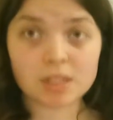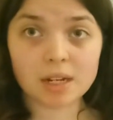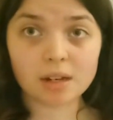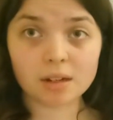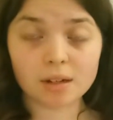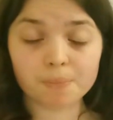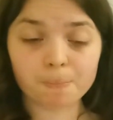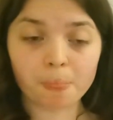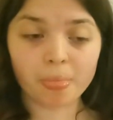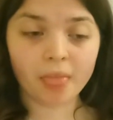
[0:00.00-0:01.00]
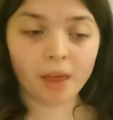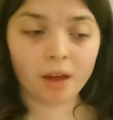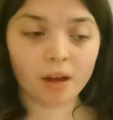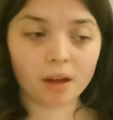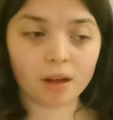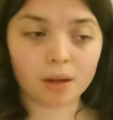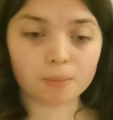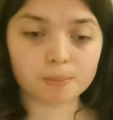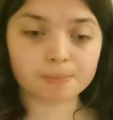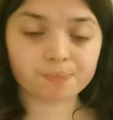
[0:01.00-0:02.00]
dinner
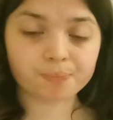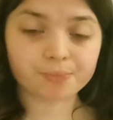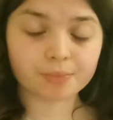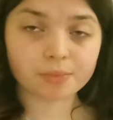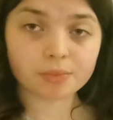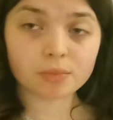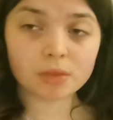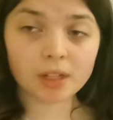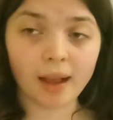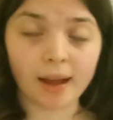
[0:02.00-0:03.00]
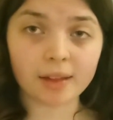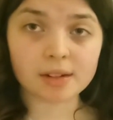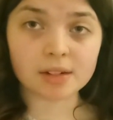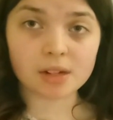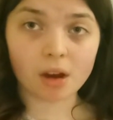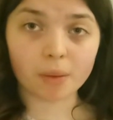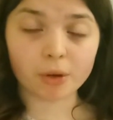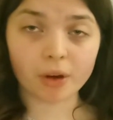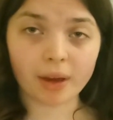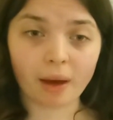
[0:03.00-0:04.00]
and I'm
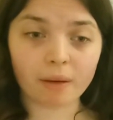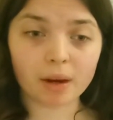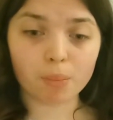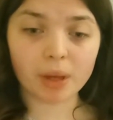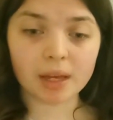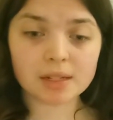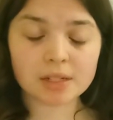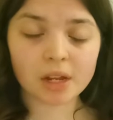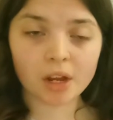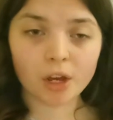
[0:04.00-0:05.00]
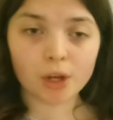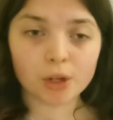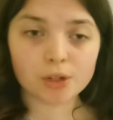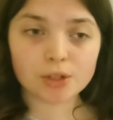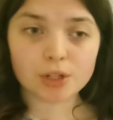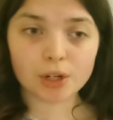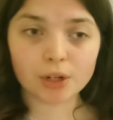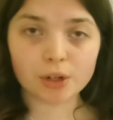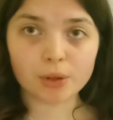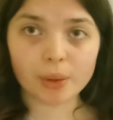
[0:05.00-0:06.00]
going out in a bit
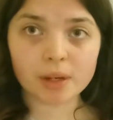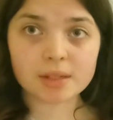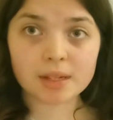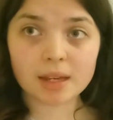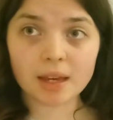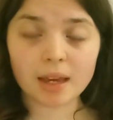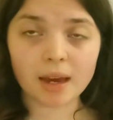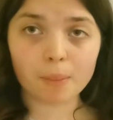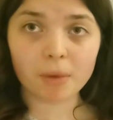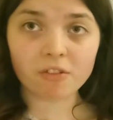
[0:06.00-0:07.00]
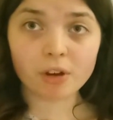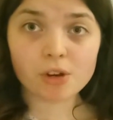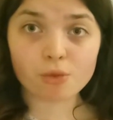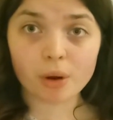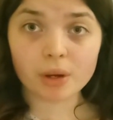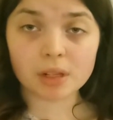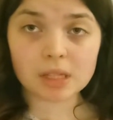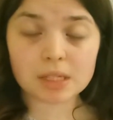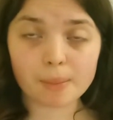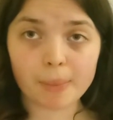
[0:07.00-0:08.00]
to see my friend
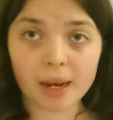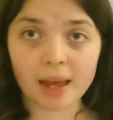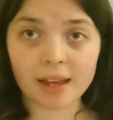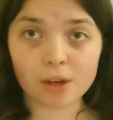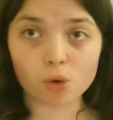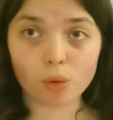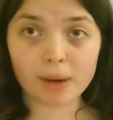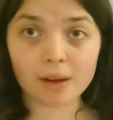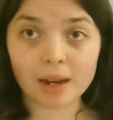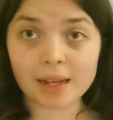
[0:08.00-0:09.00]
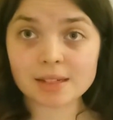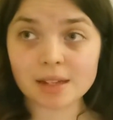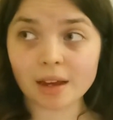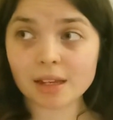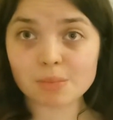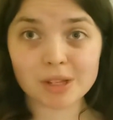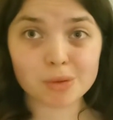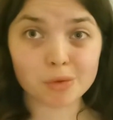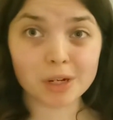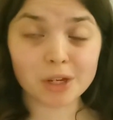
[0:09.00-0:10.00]
Rowan's play called About Leicester. It's meant to be really